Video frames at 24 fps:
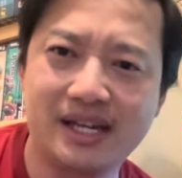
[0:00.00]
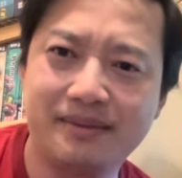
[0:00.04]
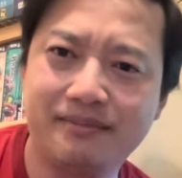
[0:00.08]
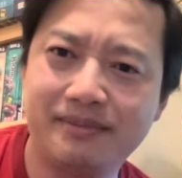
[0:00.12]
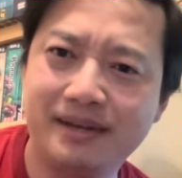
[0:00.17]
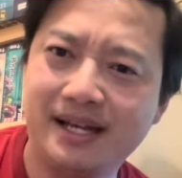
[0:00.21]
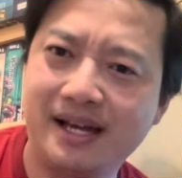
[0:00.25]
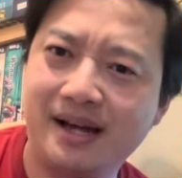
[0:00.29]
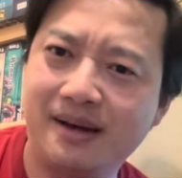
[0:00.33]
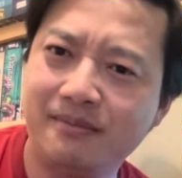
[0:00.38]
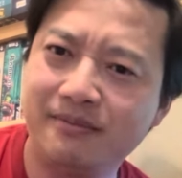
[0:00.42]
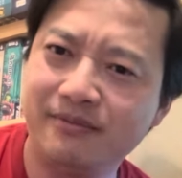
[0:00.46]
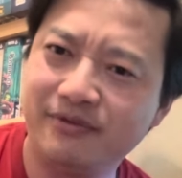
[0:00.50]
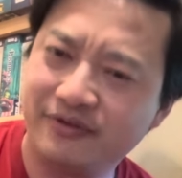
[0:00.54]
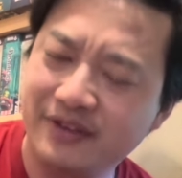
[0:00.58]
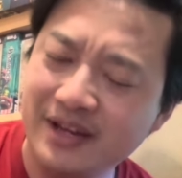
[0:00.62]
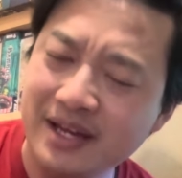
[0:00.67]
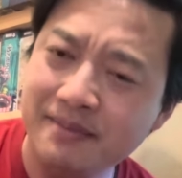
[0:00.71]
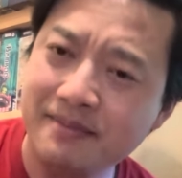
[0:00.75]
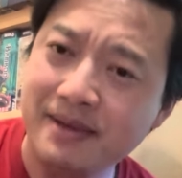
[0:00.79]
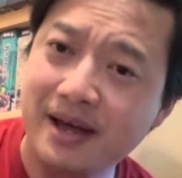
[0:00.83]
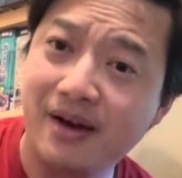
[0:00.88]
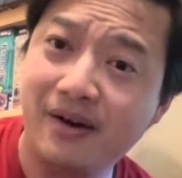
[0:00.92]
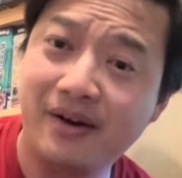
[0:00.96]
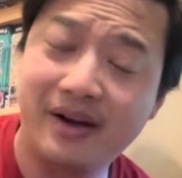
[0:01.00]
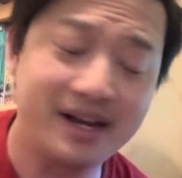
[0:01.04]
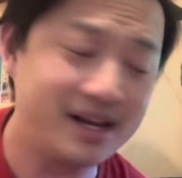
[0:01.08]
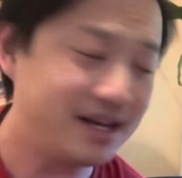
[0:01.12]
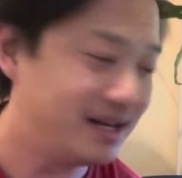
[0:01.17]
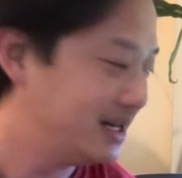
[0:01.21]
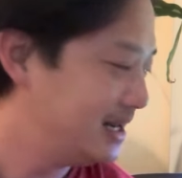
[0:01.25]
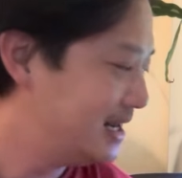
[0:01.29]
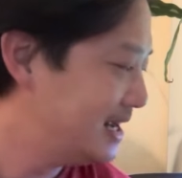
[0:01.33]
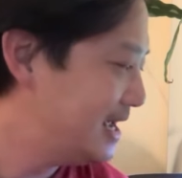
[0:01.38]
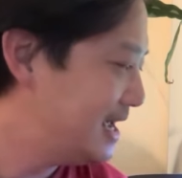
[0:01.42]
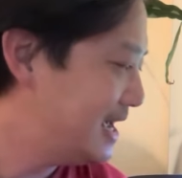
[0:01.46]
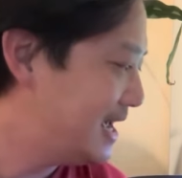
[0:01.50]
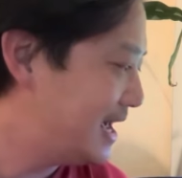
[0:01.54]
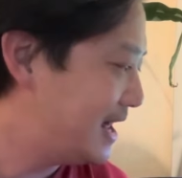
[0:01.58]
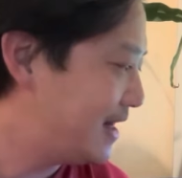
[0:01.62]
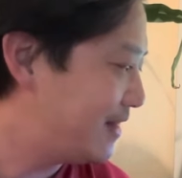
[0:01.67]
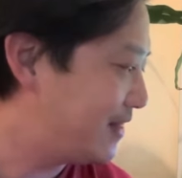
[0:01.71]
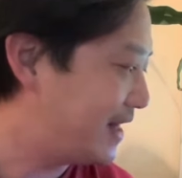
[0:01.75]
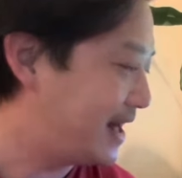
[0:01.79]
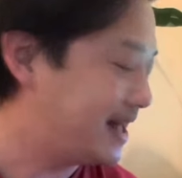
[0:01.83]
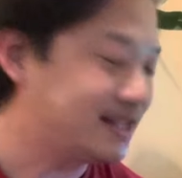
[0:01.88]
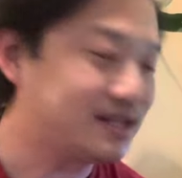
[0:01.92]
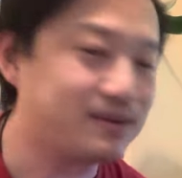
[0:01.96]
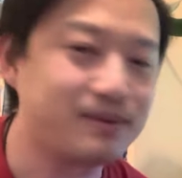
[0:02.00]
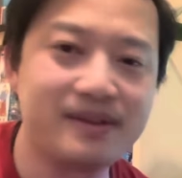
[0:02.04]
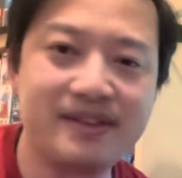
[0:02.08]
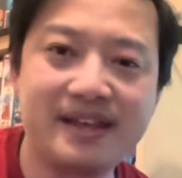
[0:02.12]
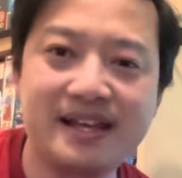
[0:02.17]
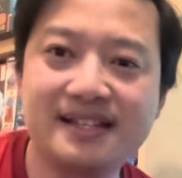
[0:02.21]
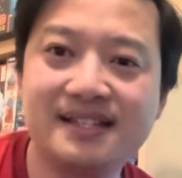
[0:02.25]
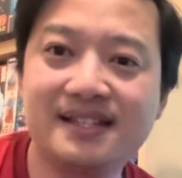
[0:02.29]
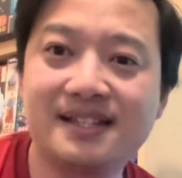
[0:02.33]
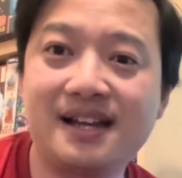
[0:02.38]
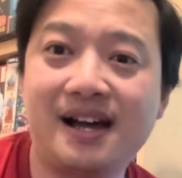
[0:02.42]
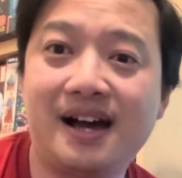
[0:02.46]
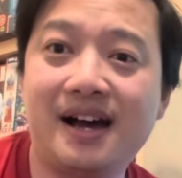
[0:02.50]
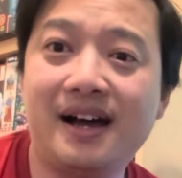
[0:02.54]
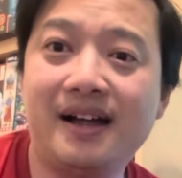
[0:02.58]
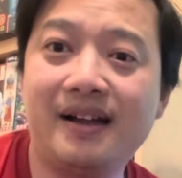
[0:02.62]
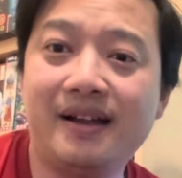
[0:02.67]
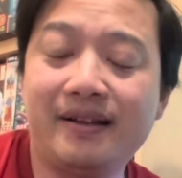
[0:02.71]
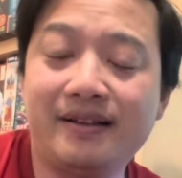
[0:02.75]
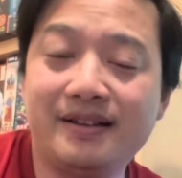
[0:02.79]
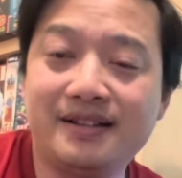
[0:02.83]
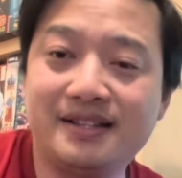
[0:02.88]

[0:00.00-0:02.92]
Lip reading: become female, and that's when they start